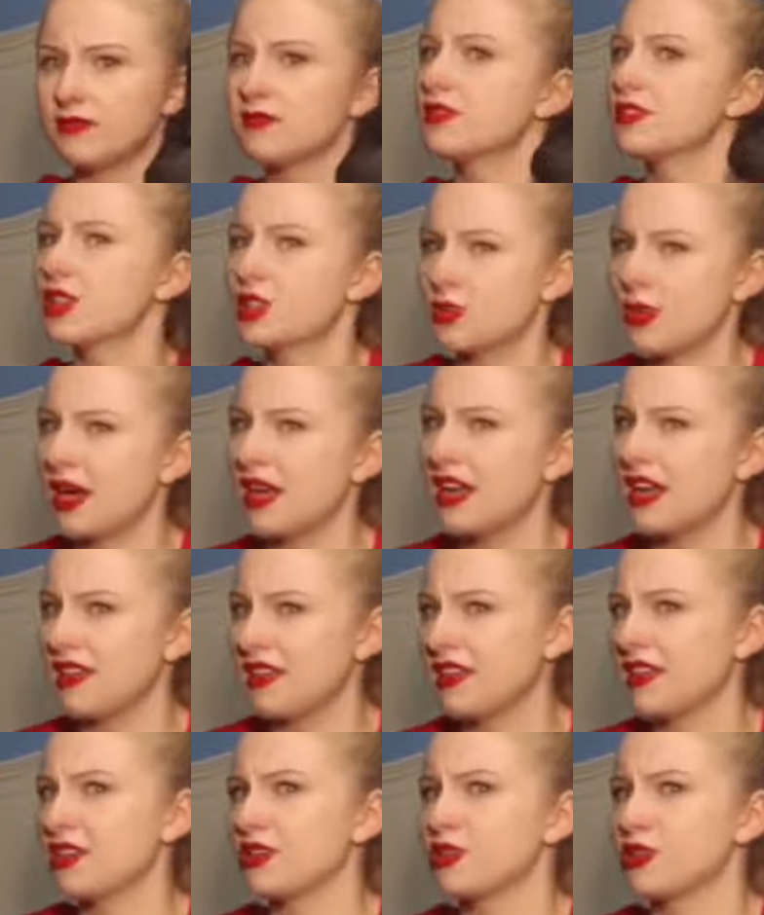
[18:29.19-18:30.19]
Suede I
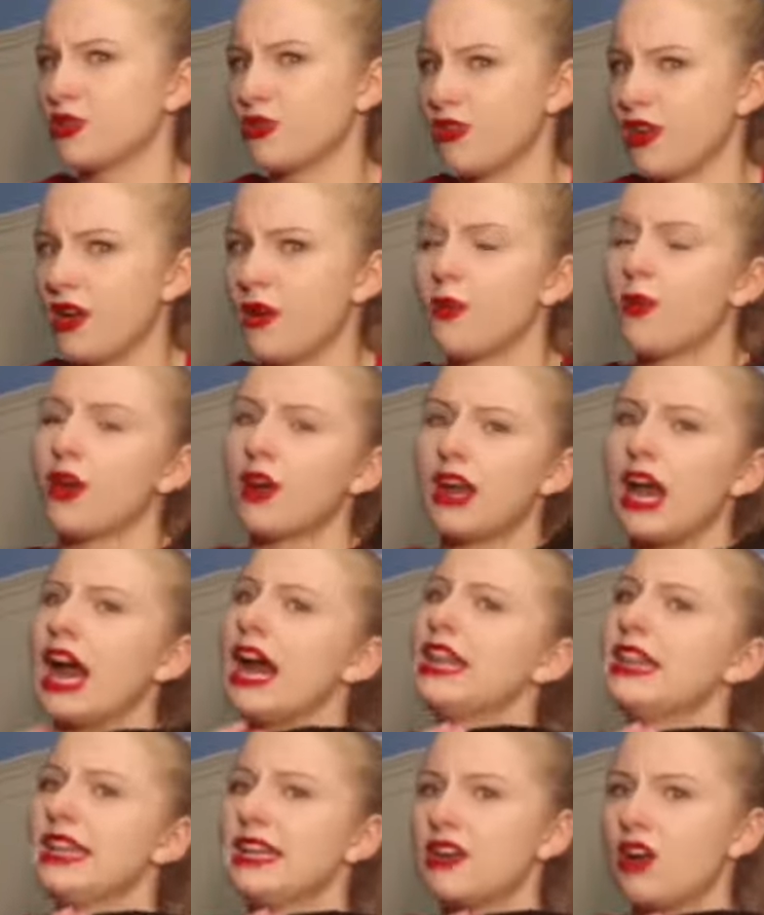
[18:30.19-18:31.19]
think is the right word.
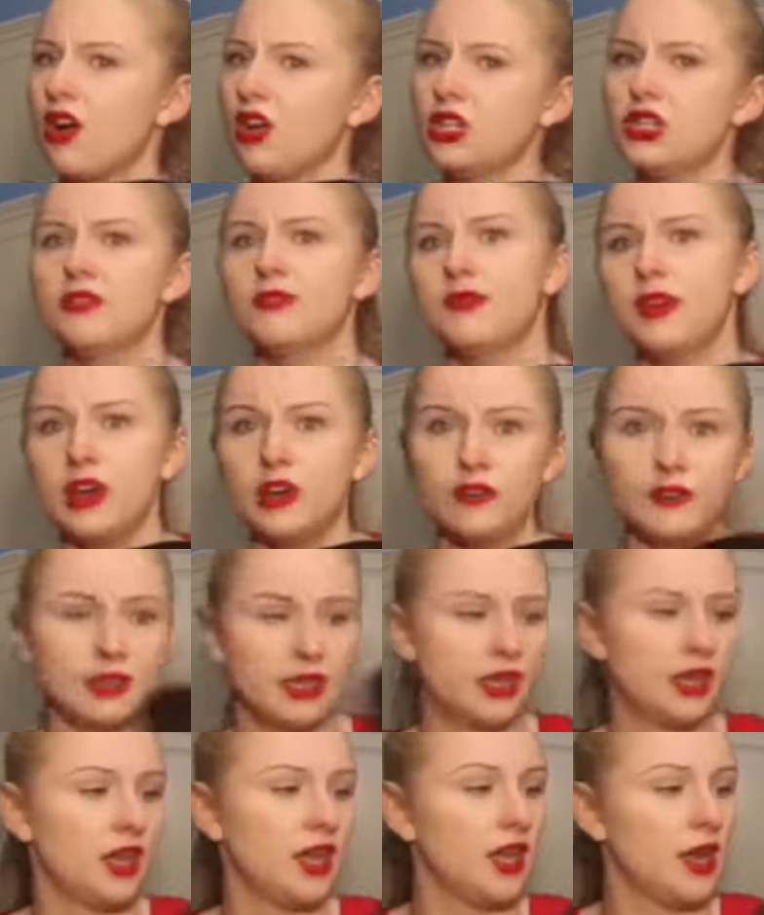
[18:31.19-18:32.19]
I like calling them
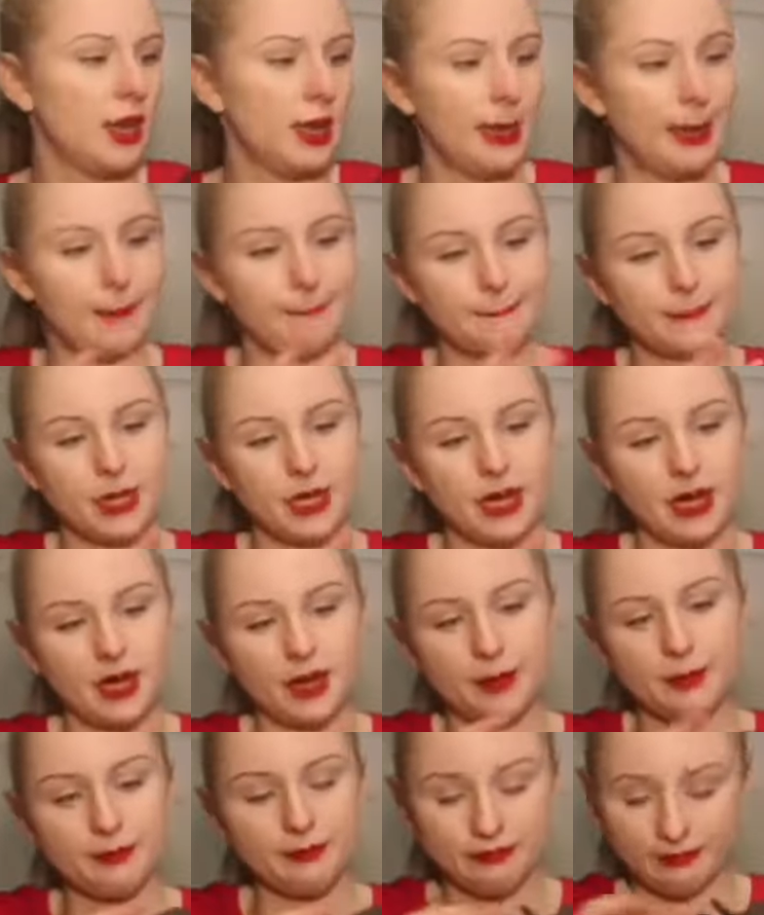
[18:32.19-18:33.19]
velvet, but
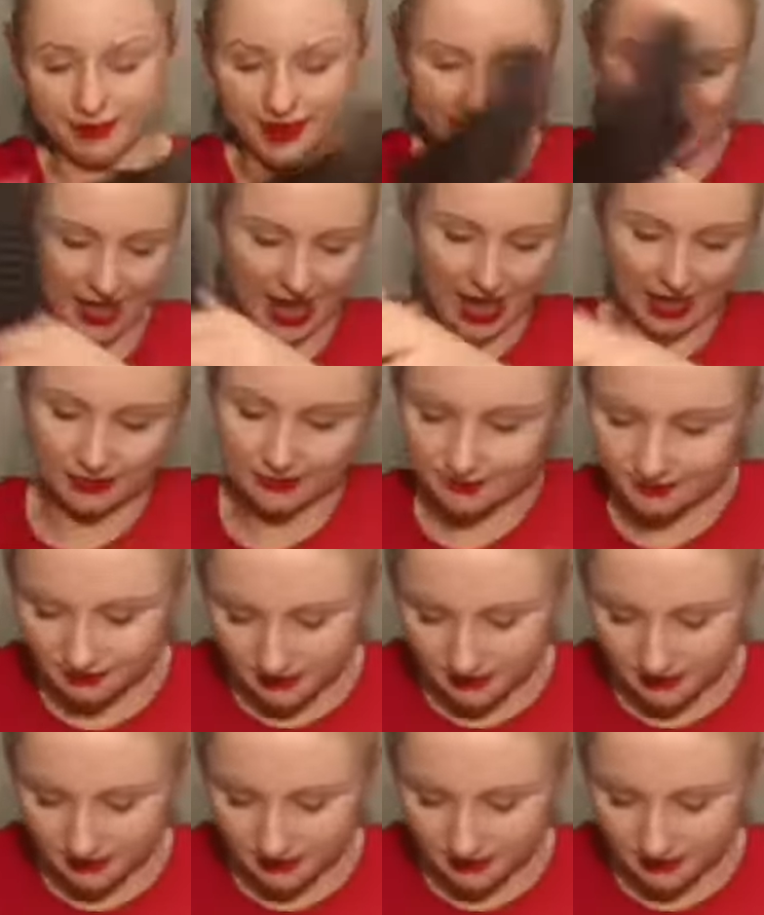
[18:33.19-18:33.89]
um, yeah.